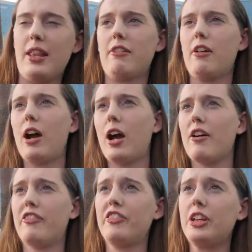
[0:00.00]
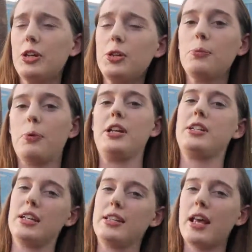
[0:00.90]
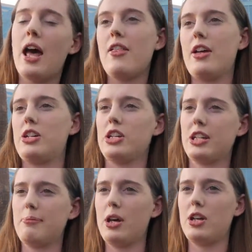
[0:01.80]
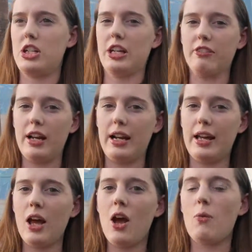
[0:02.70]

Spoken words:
There are a few printers that are just emerging really,